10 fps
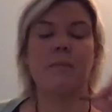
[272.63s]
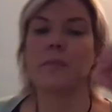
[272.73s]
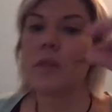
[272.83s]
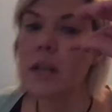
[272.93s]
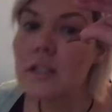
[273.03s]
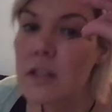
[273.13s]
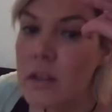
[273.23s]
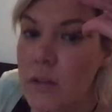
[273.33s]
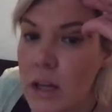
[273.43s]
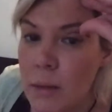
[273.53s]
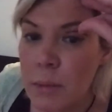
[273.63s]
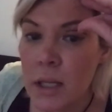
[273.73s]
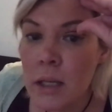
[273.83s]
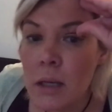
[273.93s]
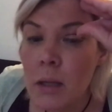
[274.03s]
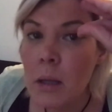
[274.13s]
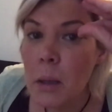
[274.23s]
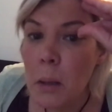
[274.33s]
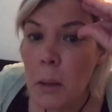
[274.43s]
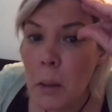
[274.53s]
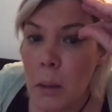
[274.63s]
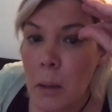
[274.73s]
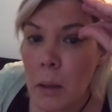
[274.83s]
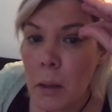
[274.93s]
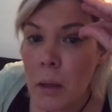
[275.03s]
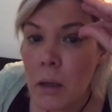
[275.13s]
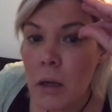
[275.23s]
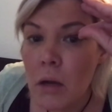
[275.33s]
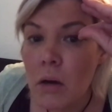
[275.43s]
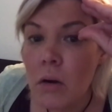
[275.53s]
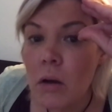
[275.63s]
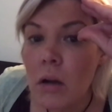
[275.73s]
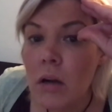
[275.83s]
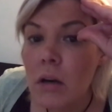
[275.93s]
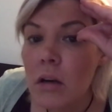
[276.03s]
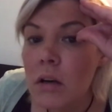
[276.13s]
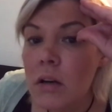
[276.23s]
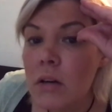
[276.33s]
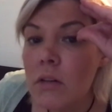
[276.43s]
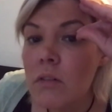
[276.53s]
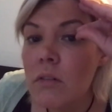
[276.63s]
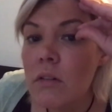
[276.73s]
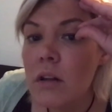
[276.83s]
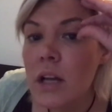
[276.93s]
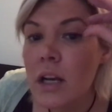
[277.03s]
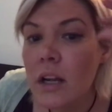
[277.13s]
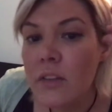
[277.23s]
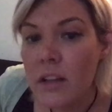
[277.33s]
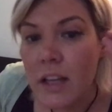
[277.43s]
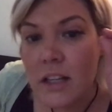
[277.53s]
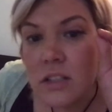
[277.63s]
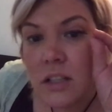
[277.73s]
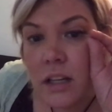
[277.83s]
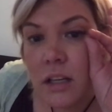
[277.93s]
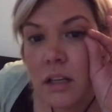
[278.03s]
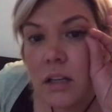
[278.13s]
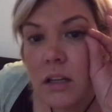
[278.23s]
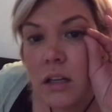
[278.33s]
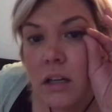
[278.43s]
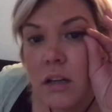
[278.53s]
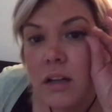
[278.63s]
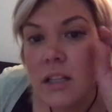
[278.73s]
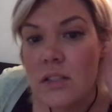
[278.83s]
Okay, so then we'll come in and go right on the lash line, right?